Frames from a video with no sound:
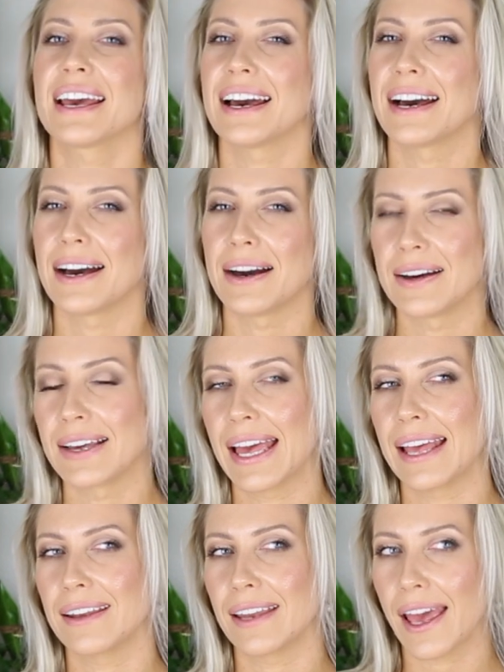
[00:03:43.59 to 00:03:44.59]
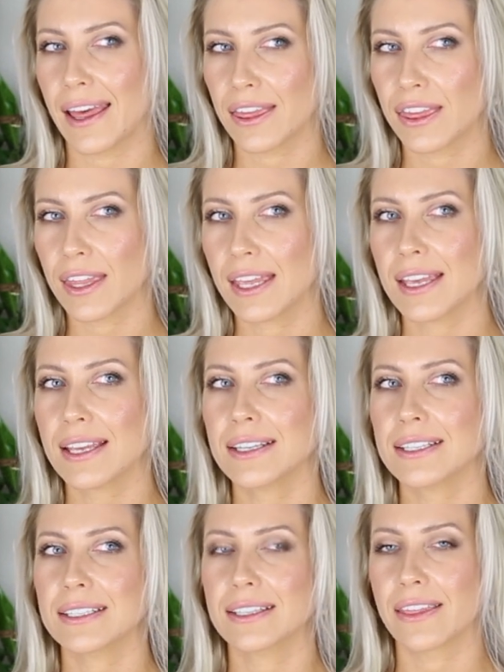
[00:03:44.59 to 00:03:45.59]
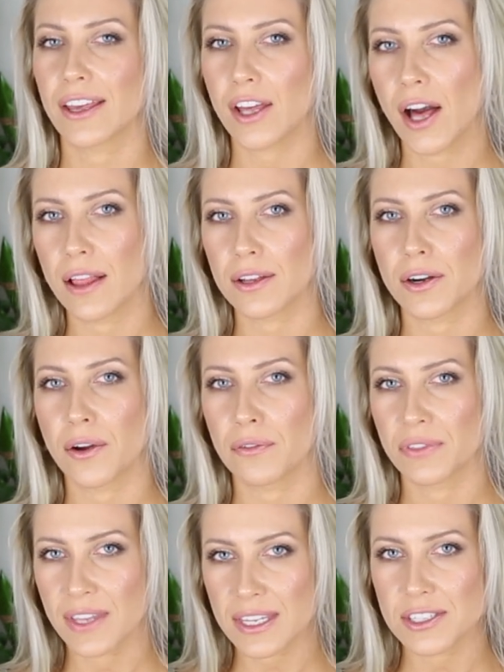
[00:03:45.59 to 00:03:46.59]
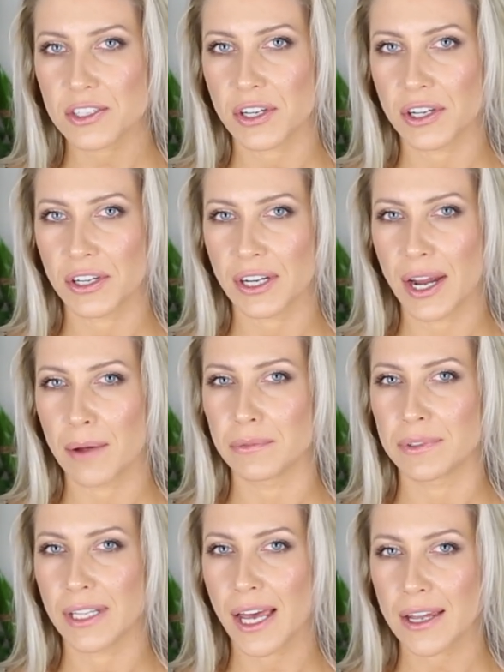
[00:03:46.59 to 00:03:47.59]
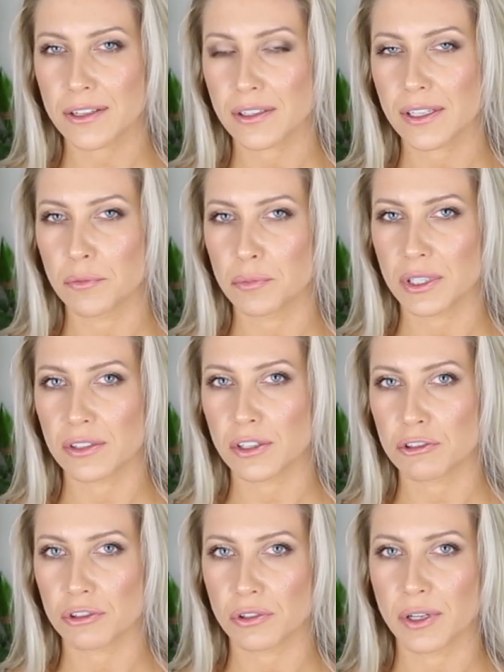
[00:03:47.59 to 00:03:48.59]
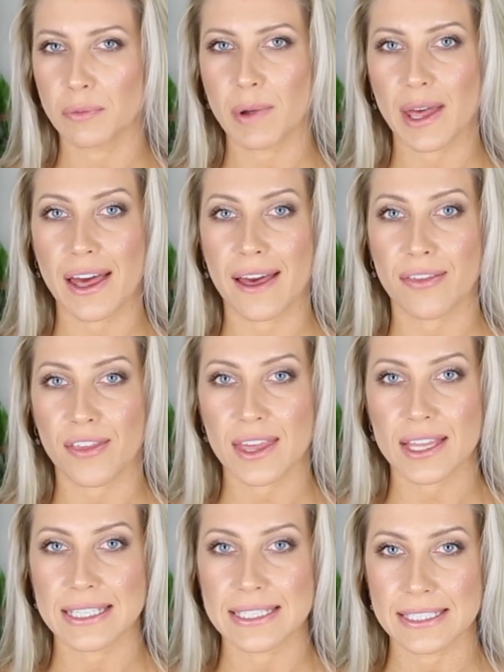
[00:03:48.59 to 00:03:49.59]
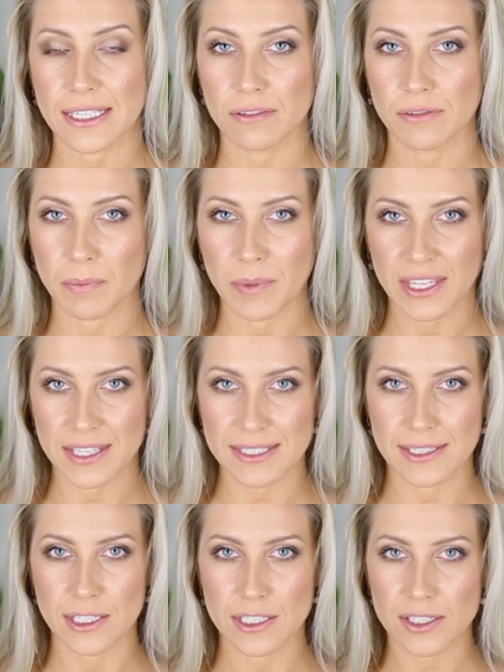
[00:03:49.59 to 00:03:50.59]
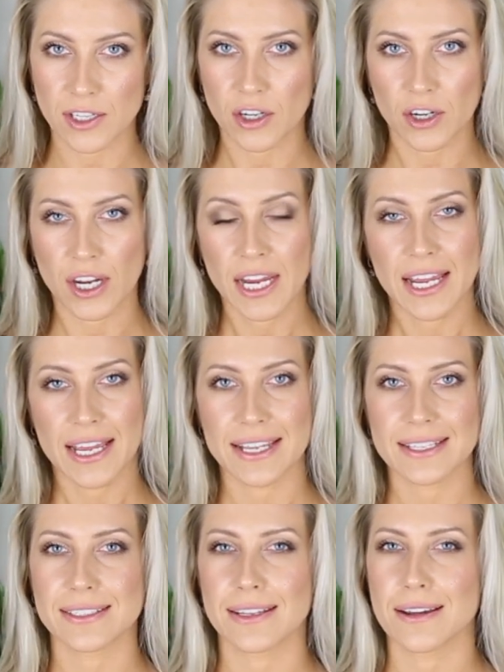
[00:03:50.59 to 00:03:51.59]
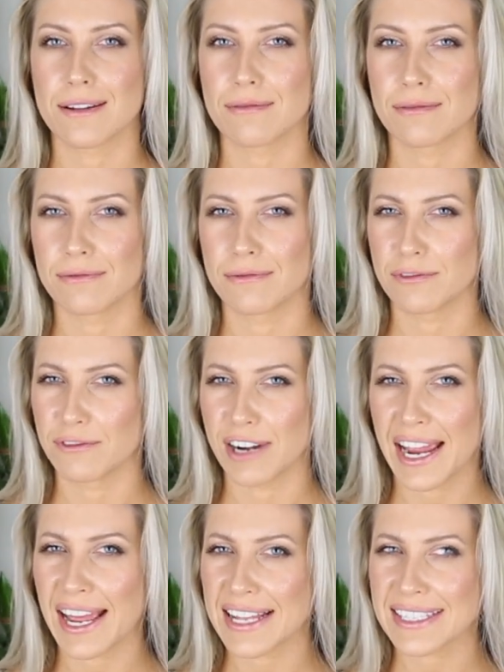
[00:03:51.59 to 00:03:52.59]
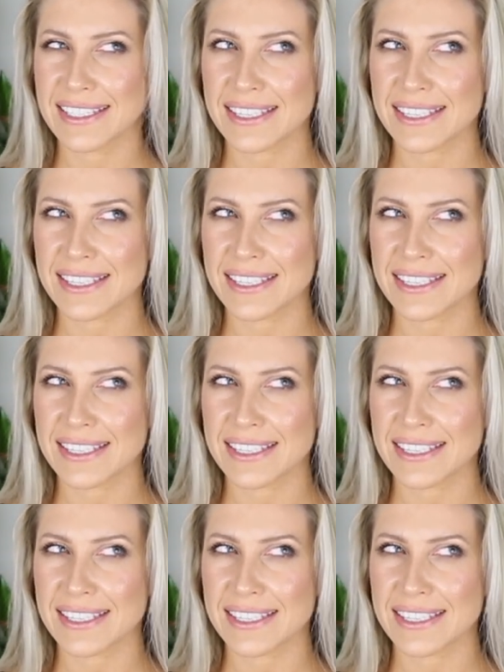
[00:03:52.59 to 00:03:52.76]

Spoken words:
And I think the color of this year, I'm not completely sure, but I think it's silver, because this year is a red